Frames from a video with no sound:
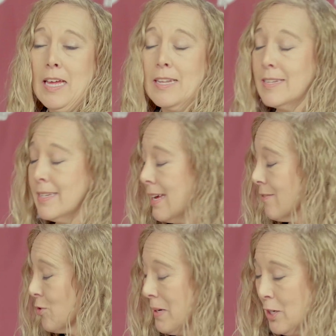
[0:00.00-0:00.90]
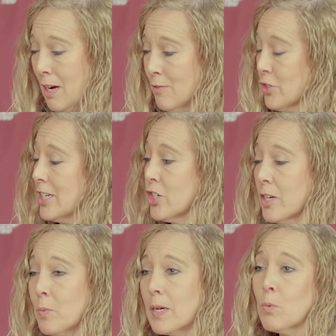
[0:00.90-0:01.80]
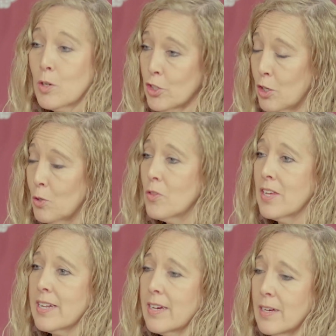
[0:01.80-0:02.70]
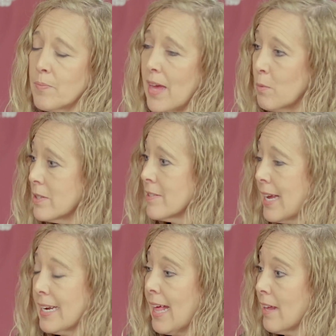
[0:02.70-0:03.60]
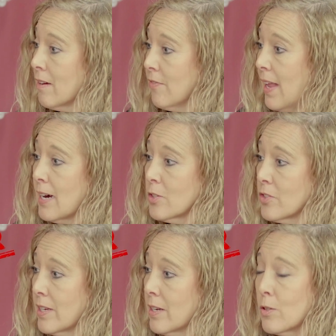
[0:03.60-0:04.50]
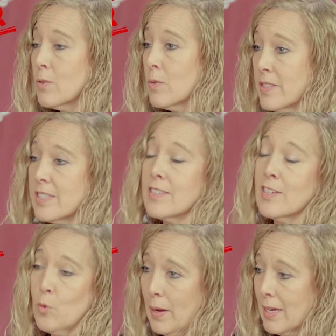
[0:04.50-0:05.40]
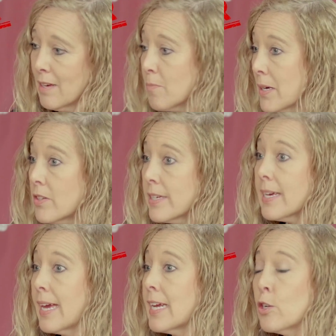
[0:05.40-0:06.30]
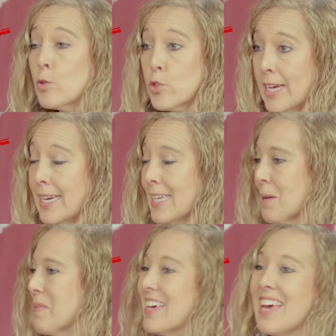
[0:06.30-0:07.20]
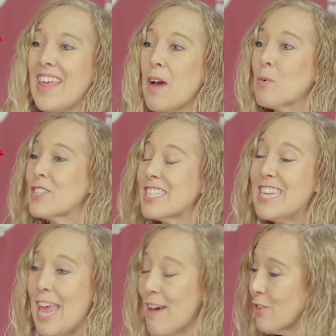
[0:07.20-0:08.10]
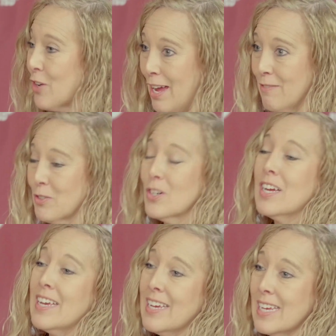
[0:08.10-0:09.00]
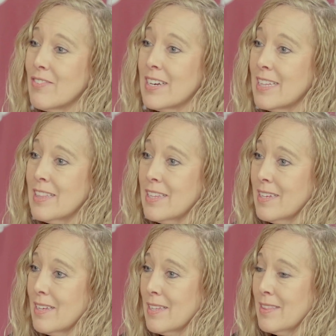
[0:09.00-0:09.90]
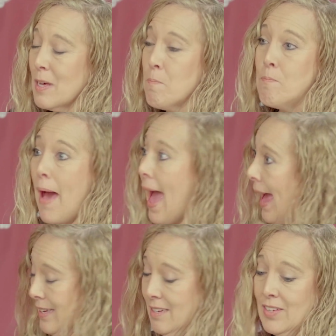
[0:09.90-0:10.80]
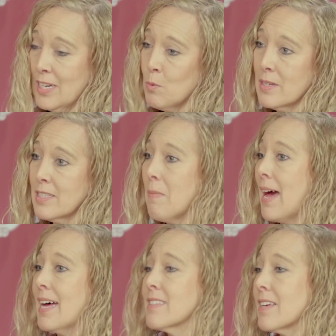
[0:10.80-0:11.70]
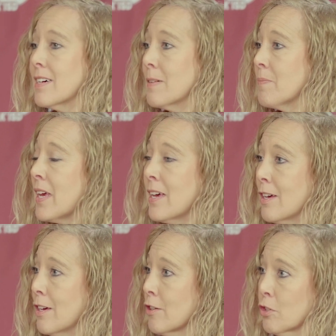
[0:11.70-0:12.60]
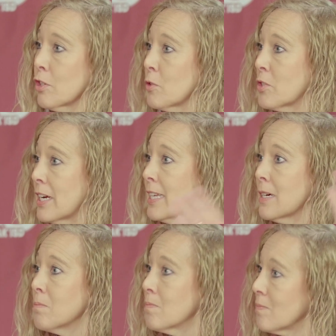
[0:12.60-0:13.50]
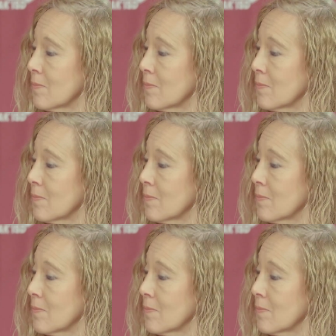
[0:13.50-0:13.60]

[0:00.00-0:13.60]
Never been a conversation. We were told that that was handed out on flyers that, oh, is this their way of building a new stadium? That was never, ever even in the back of anyone's minds. A Goodloe Stadium,